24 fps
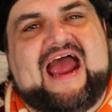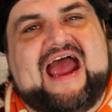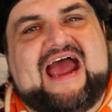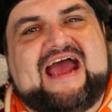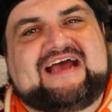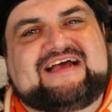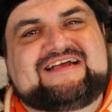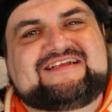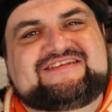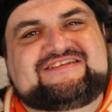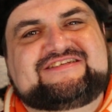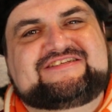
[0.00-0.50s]

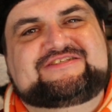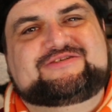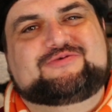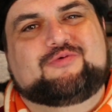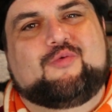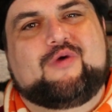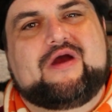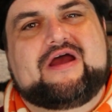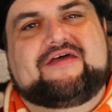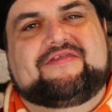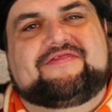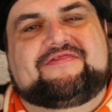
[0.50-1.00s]
ends
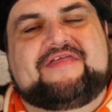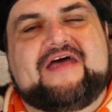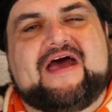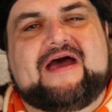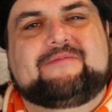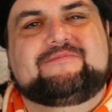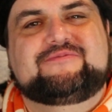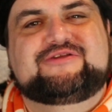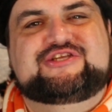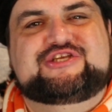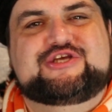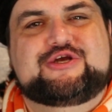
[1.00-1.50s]
with
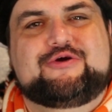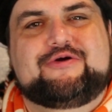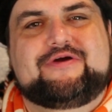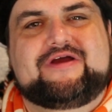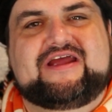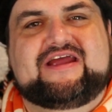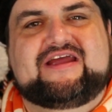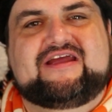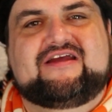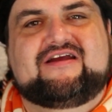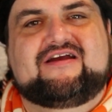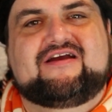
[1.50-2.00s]
them
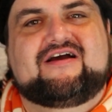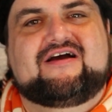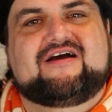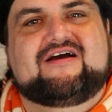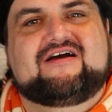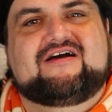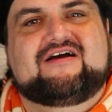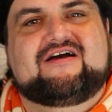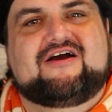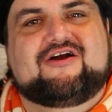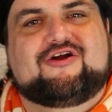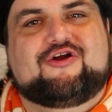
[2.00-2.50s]
doing
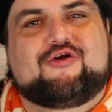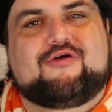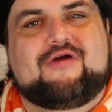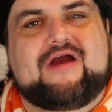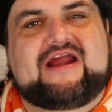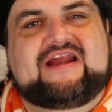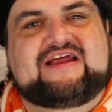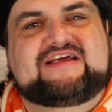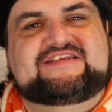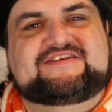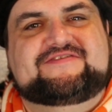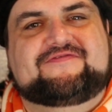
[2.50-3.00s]

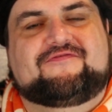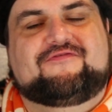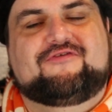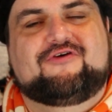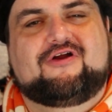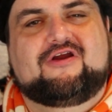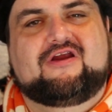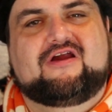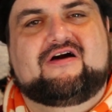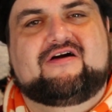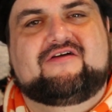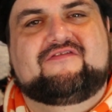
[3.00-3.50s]
credits
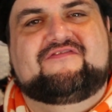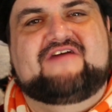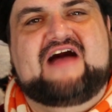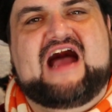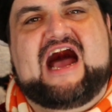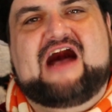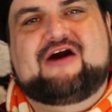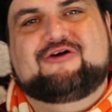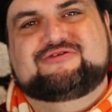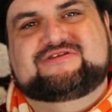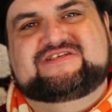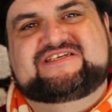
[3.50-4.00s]
full of
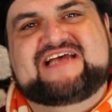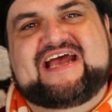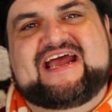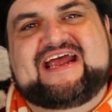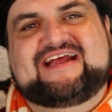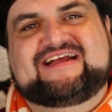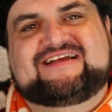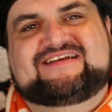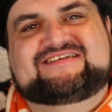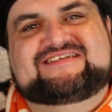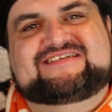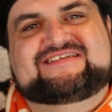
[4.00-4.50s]

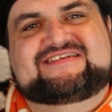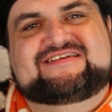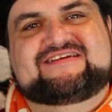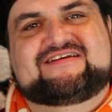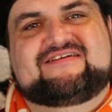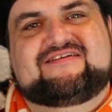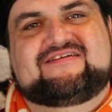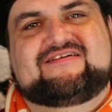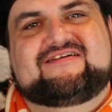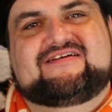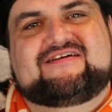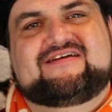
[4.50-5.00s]
outtakes.
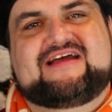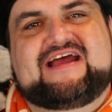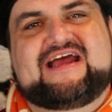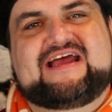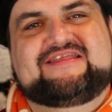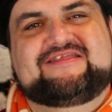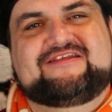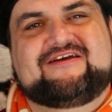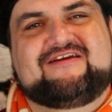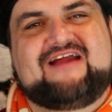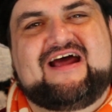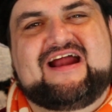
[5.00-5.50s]

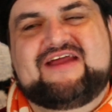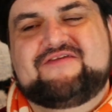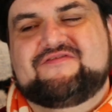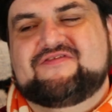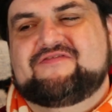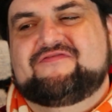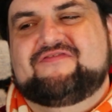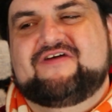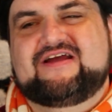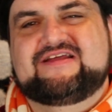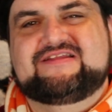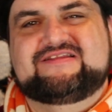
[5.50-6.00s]
And they're not
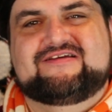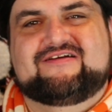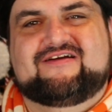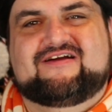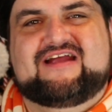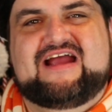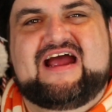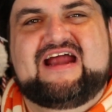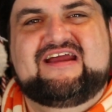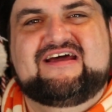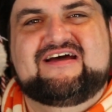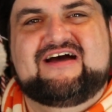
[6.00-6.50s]
even fine. They're
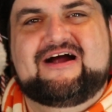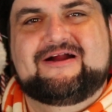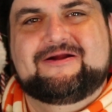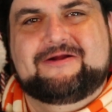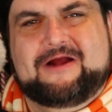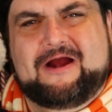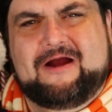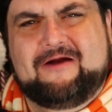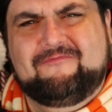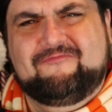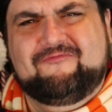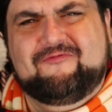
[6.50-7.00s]
kind of
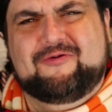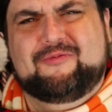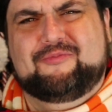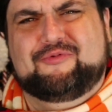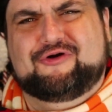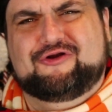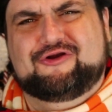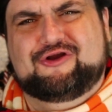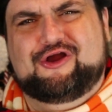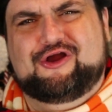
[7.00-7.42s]
uncomfortable